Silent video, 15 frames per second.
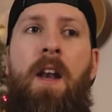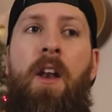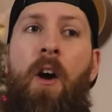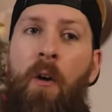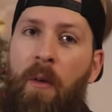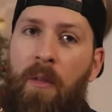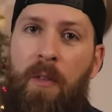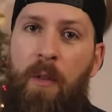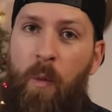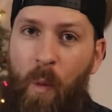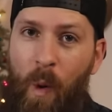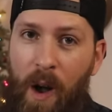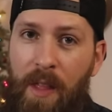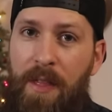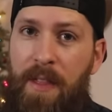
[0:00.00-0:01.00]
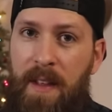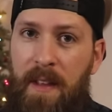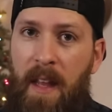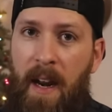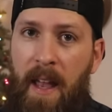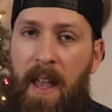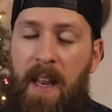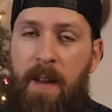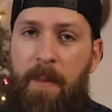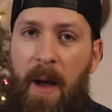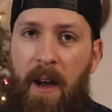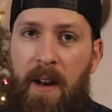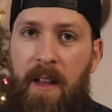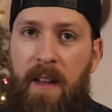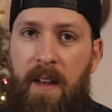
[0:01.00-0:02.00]
no, the one thing that I hate
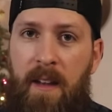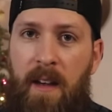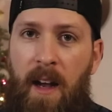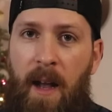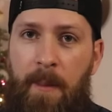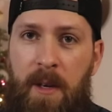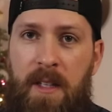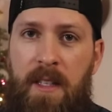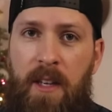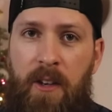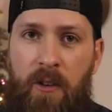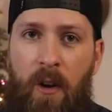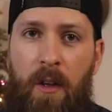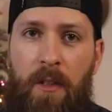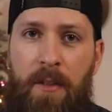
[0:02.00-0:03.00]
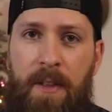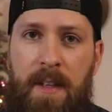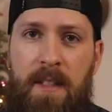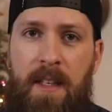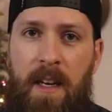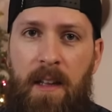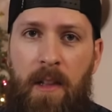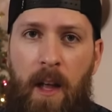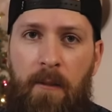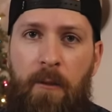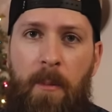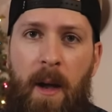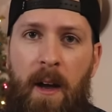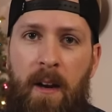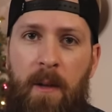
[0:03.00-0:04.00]
about it, I'm gonna tell you all the things that I love
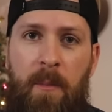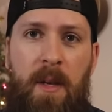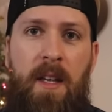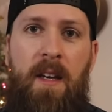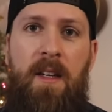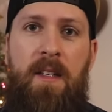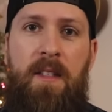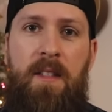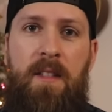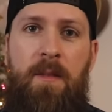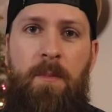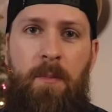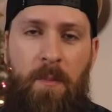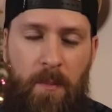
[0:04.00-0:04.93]
about it because